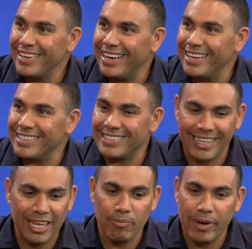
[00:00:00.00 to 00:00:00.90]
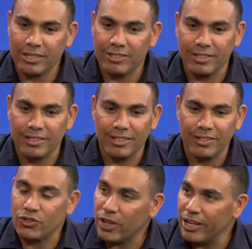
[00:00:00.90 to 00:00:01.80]
and to get them back to
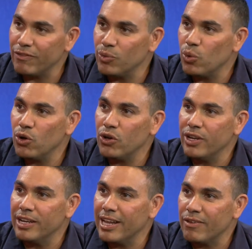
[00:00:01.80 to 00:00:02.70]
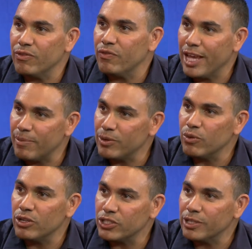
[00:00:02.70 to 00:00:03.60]
the study of the word and having family
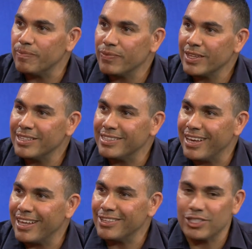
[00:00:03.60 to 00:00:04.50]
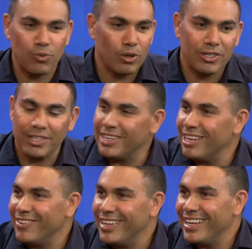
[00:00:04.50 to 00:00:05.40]
worship together, just watching the
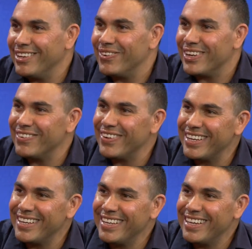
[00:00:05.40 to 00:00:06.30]
DVD or whatever,